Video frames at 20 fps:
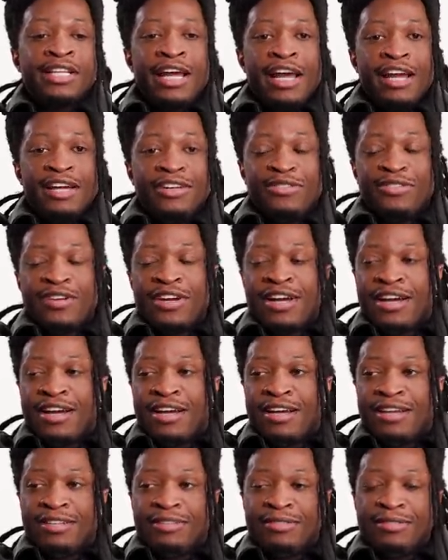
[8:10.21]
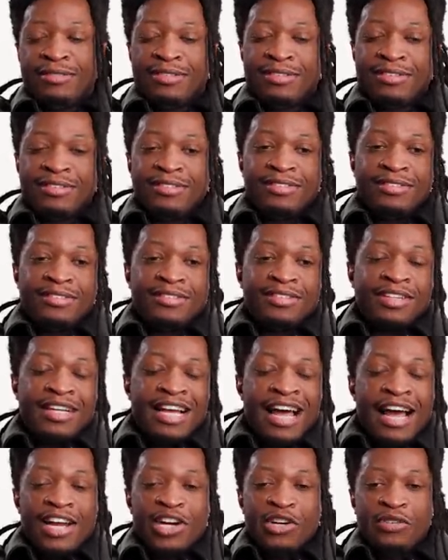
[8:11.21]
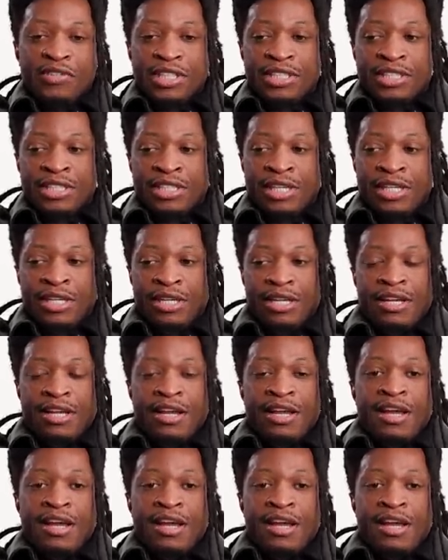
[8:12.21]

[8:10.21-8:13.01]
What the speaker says: that kind of recently.